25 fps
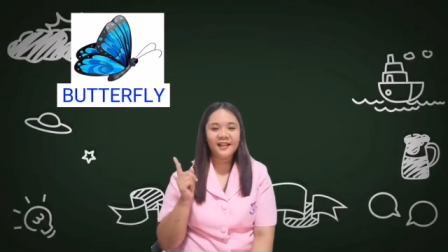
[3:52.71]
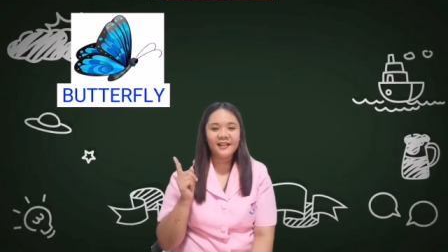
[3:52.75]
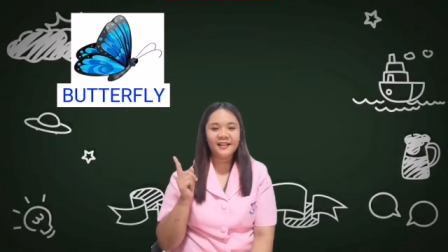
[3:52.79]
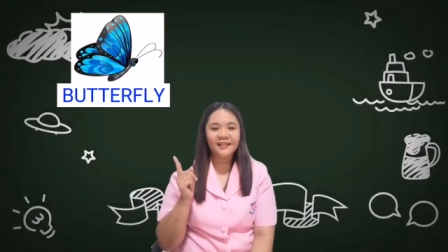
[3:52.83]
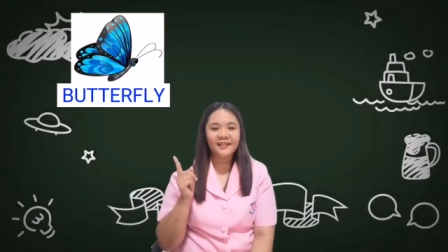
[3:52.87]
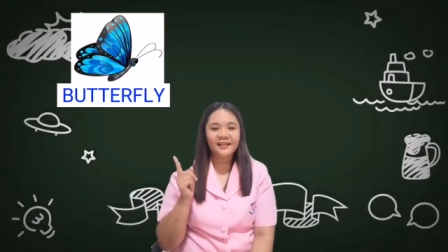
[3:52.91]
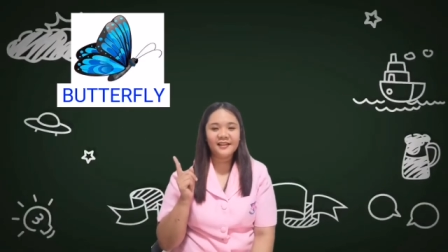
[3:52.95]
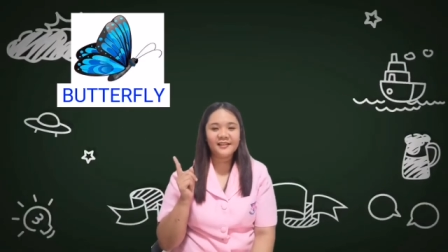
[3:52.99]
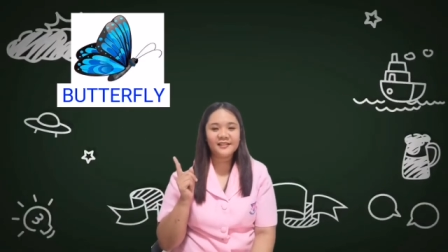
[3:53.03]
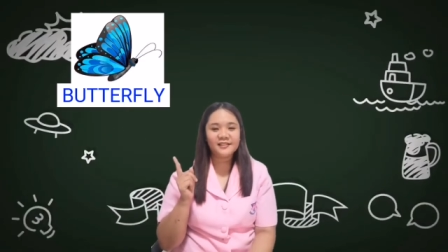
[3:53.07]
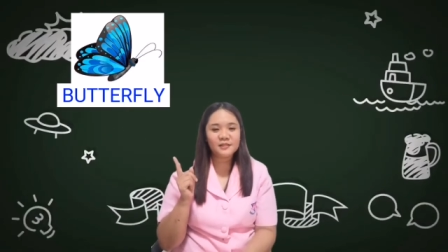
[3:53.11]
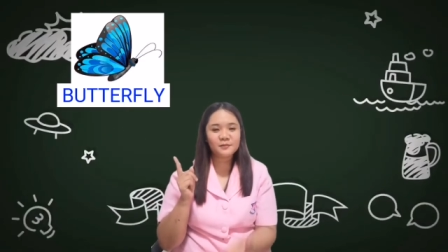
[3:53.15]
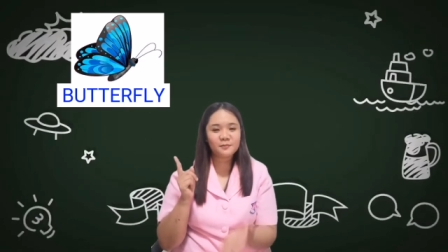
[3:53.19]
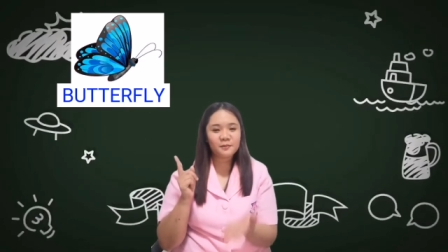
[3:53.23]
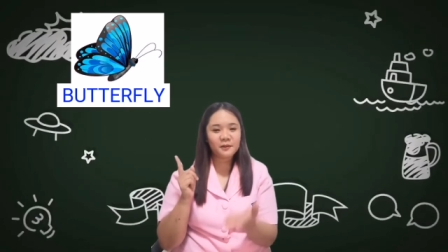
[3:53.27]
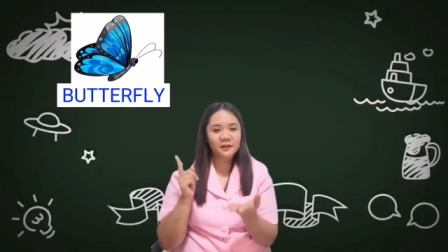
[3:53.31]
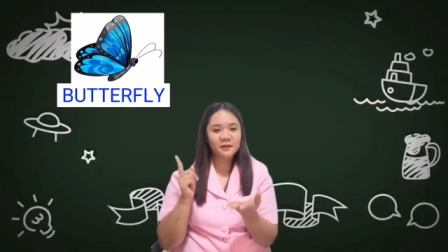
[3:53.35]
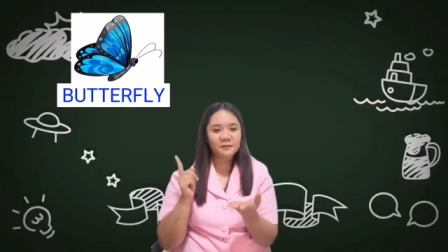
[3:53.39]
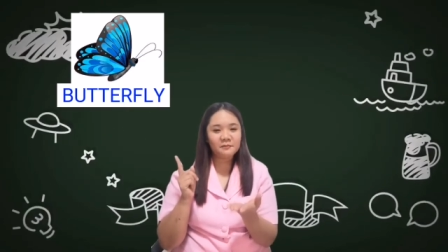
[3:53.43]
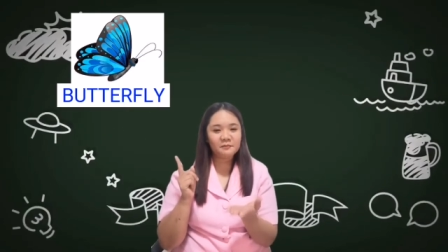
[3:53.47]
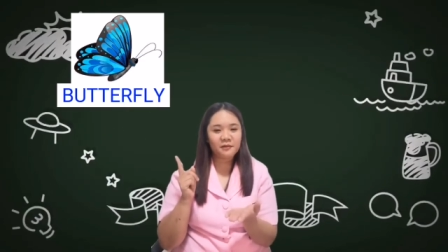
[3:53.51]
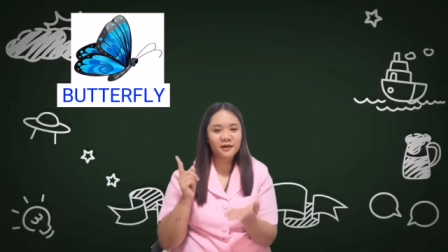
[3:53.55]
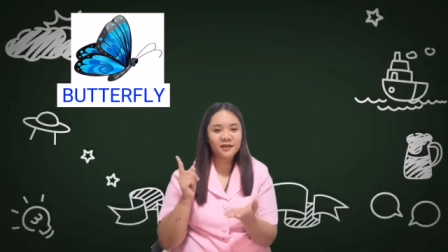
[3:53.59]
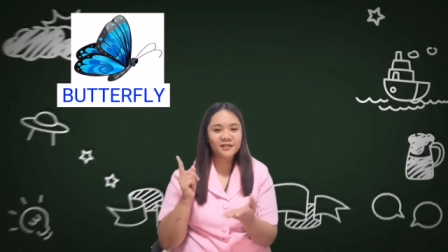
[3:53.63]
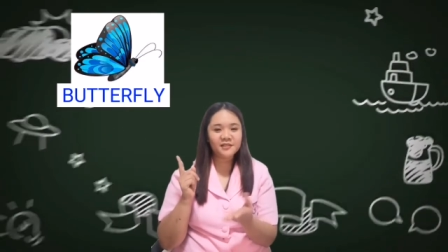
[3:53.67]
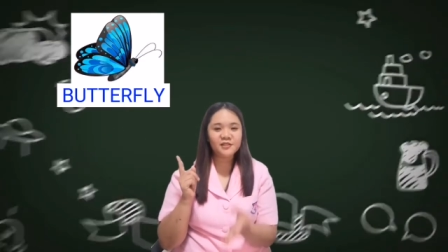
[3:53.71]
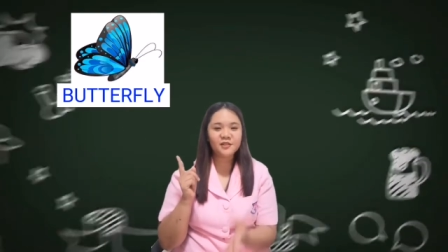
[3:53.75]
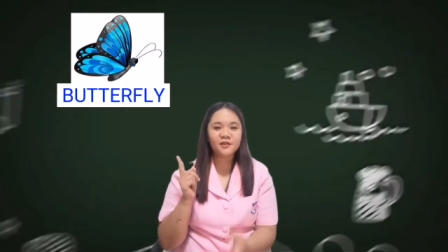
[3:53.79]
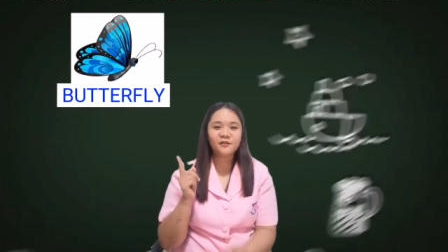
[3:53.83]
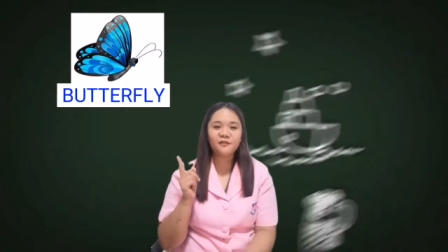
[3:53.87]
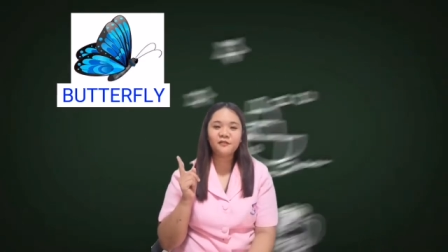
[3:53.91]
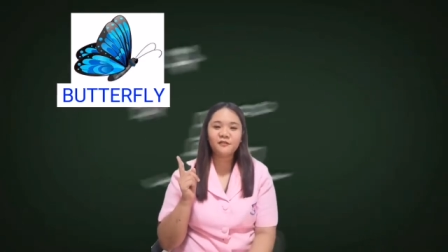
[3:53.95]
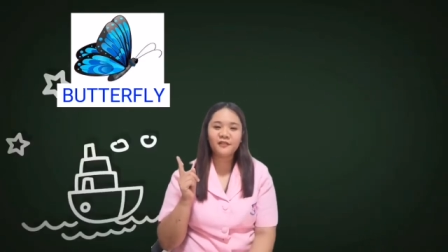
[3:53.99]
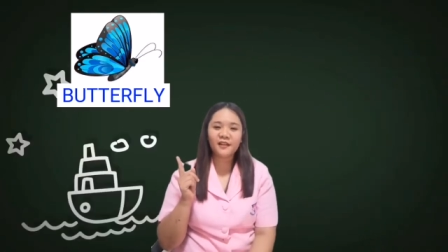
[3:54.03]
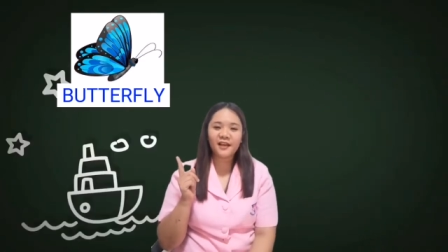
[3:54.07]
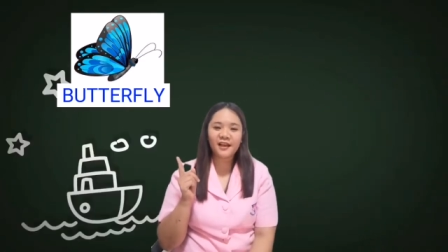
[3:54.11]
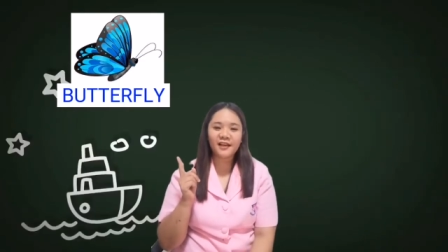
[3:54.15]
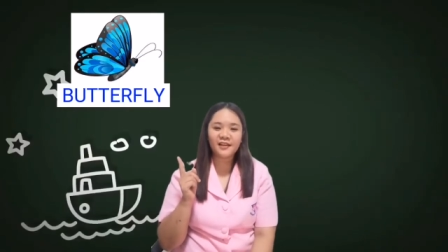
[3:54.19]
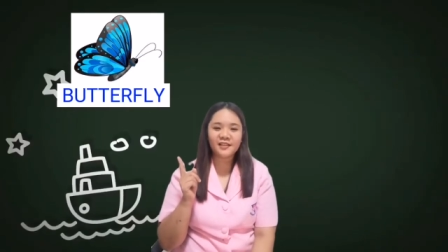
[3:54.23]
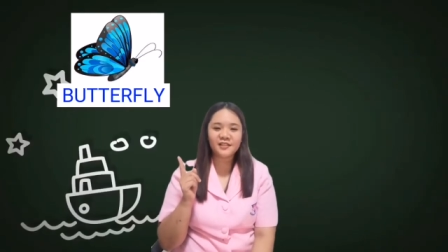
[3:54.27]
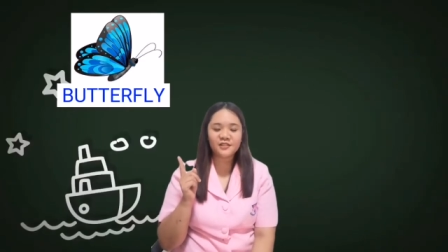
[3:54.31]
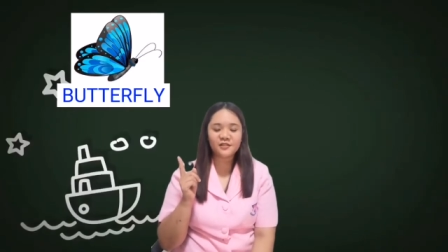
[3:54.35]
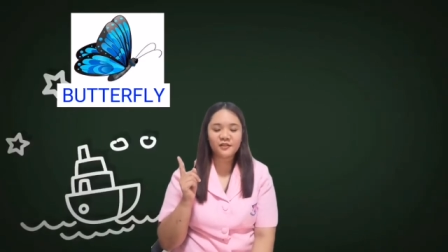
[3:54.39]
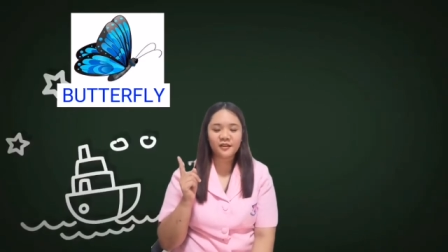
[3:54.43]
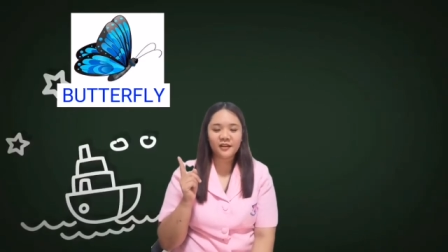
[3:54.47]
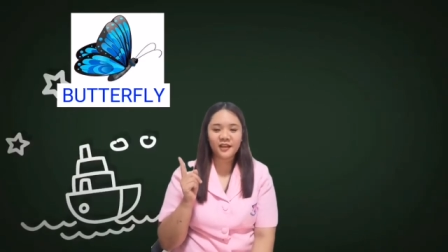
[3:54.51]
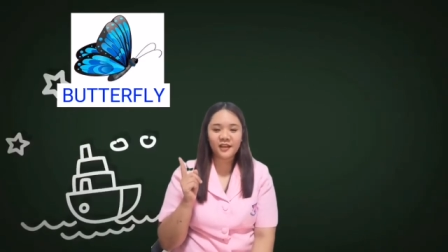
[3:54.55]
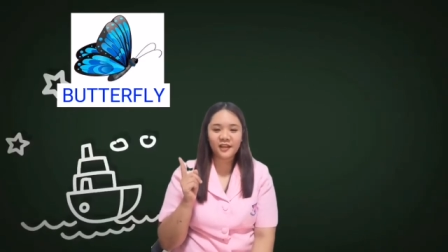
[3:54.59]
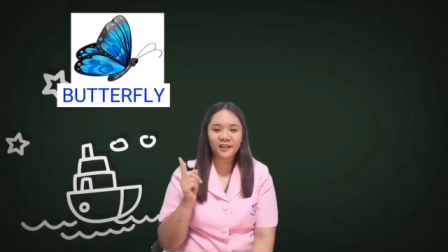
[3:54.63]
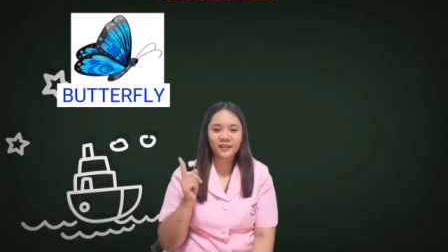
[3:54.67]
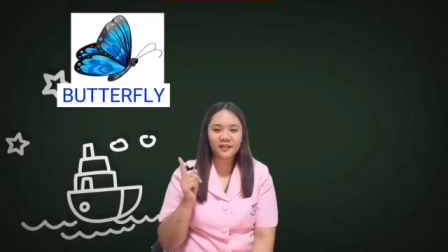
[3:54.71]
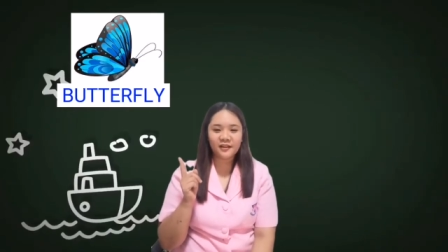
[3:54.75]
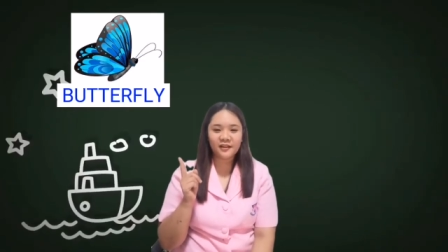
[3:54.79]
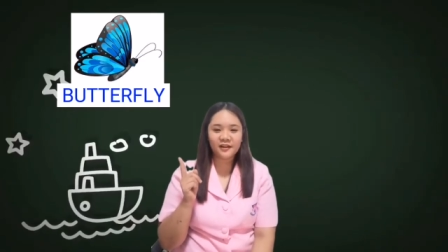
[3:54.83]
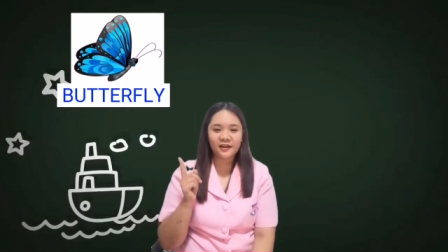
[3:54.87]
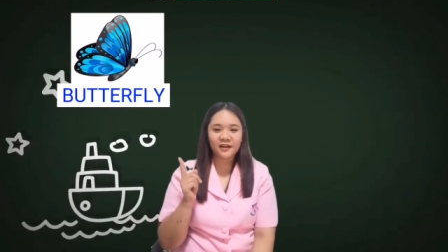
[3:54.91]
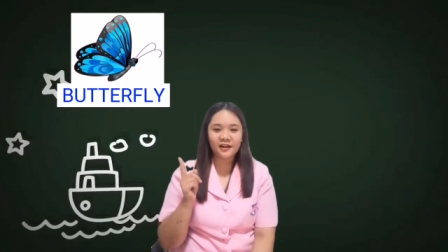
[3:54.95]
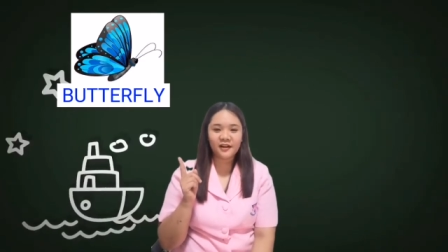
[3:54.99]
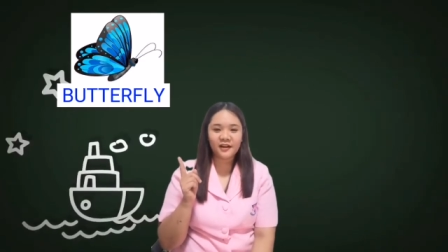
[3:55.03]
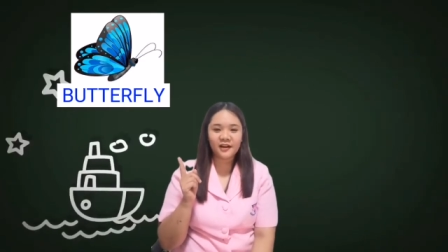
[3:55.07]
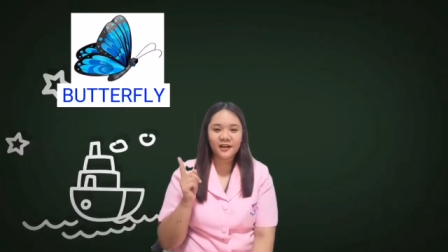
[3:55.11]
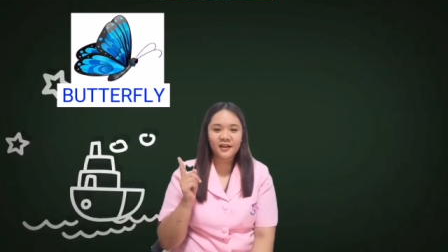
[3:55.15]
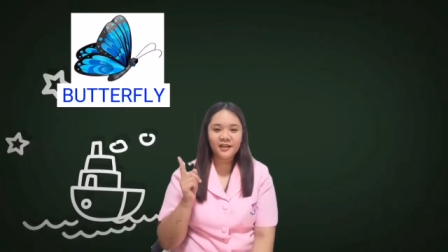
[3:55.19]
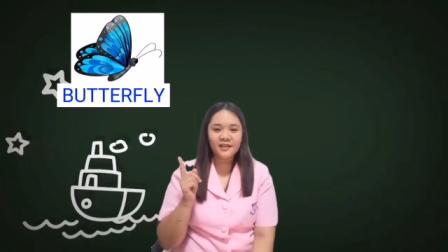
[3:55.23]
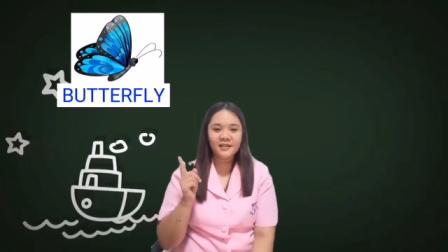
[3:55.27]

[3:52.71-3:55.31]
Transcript: let's spell butterfly together